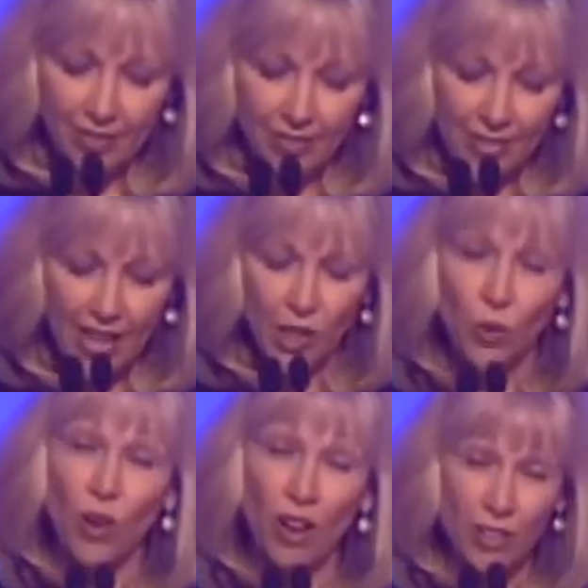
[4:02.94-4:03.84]
thank you
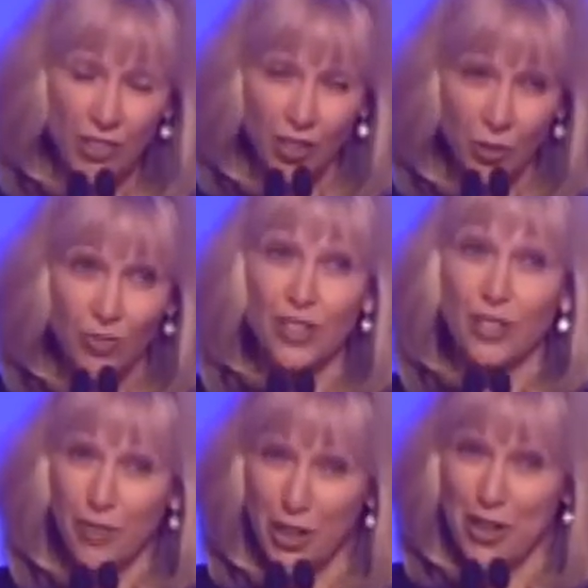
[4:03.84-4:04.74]
also, this is
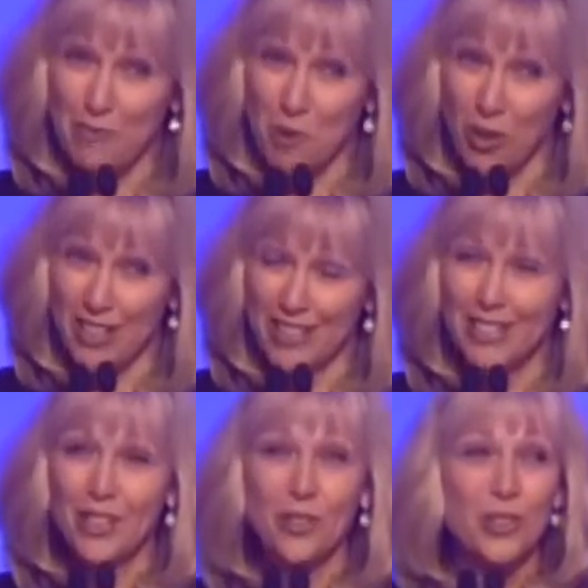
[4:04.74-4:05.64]
very important,
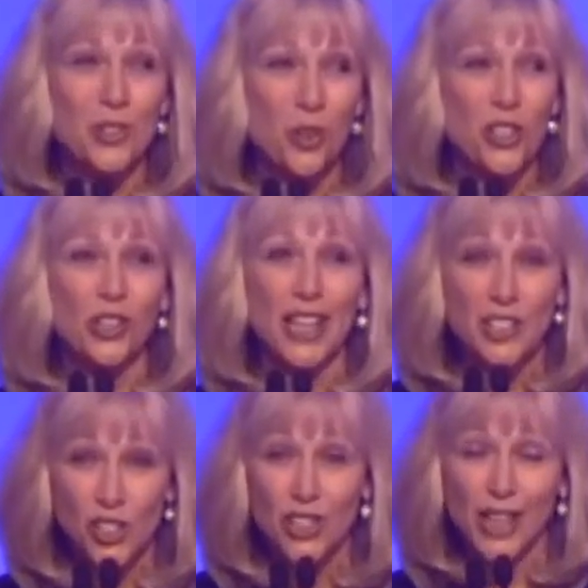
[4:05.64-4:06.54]
to the Georgia
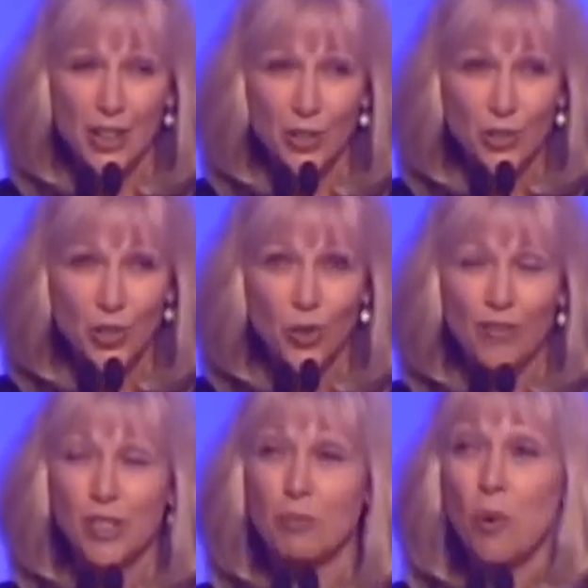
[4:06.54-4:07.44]
legislators who have
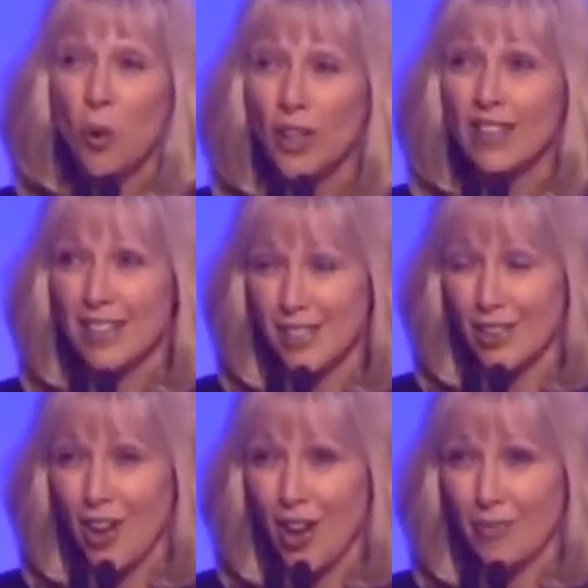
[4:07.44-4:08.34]
supported this
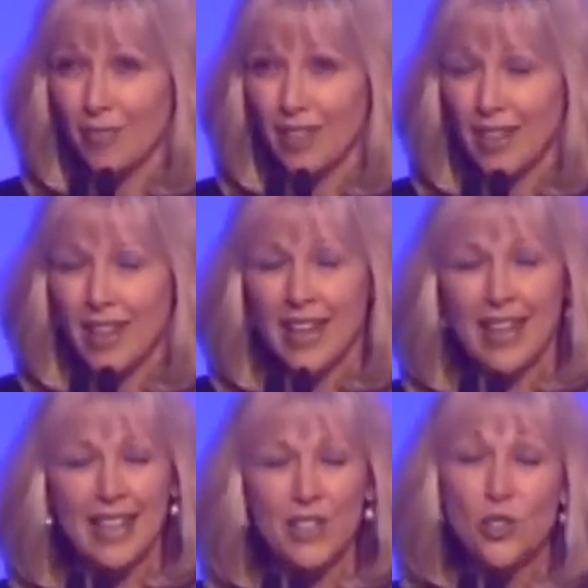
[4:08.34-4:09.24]
law
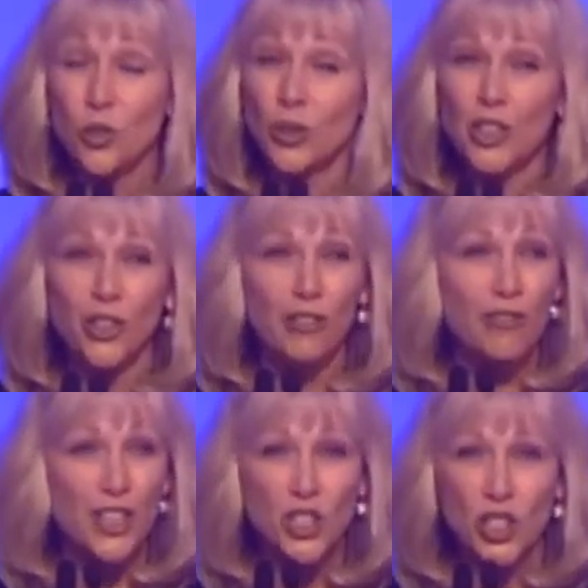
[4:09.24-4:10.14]
it is truly your
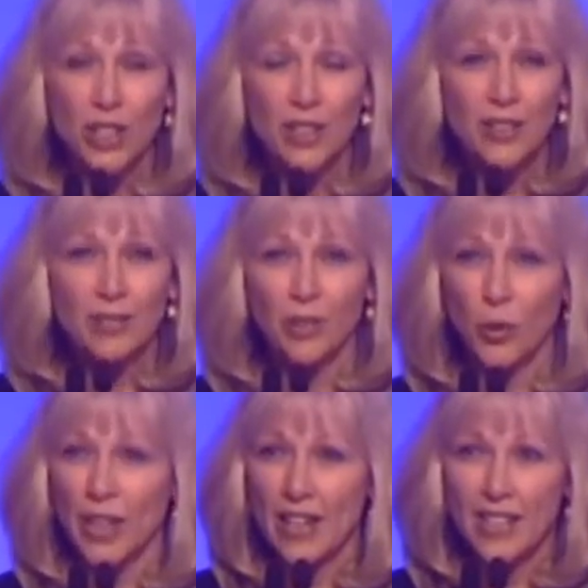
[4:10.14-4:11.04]
vision,
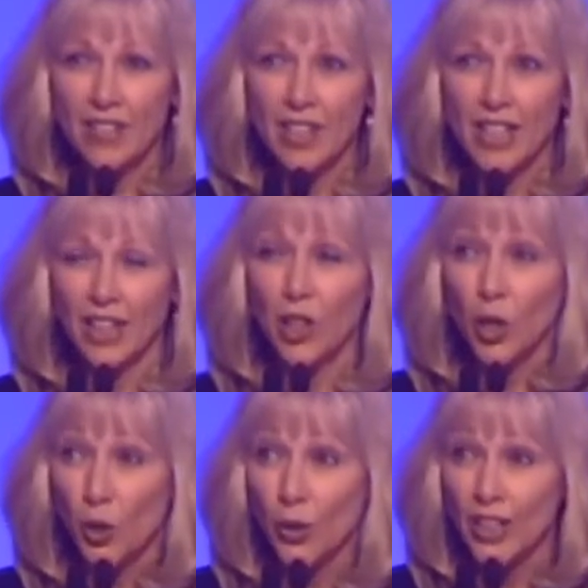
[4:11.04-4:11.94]
creativity, and
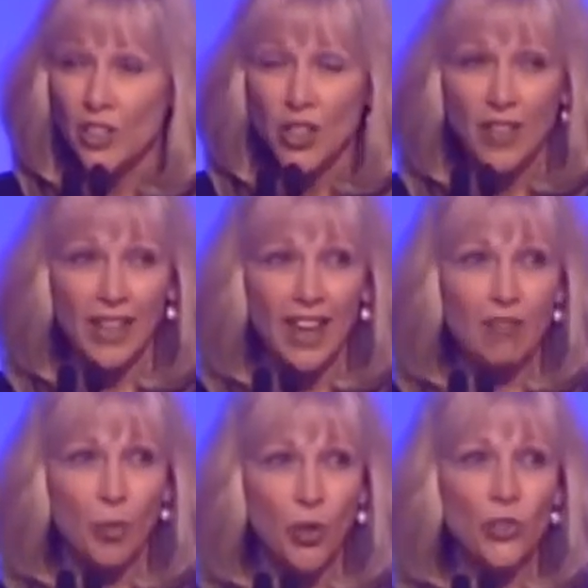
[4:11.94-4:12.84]
courage that gave
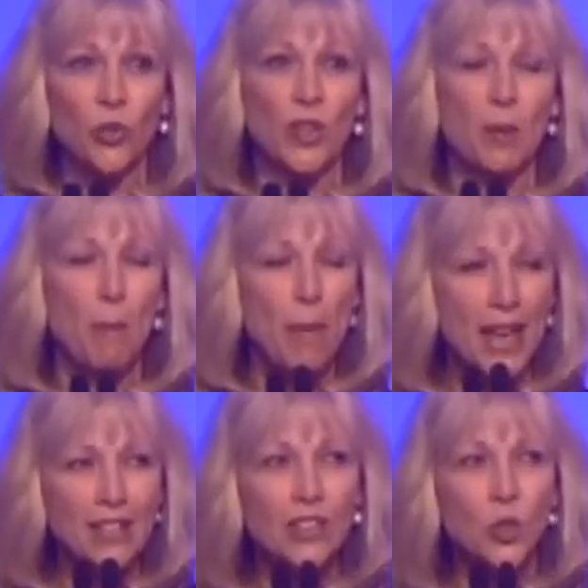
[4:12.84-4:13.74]
birth to the
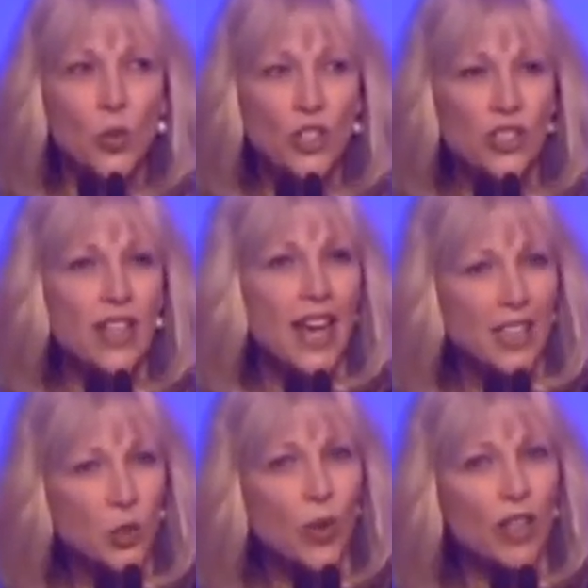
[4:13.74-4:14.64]
best tuition tax
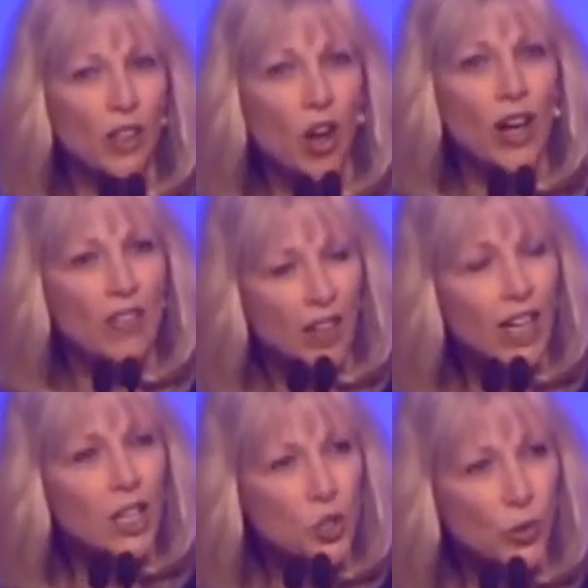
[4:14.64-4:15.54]
credit law in the
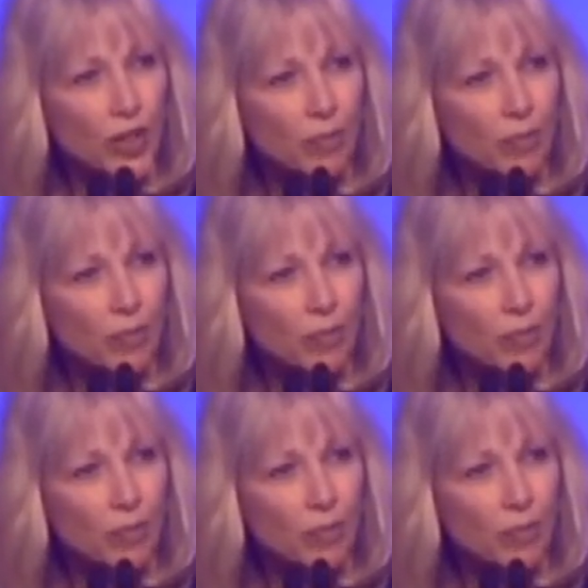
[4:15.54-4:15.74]
country.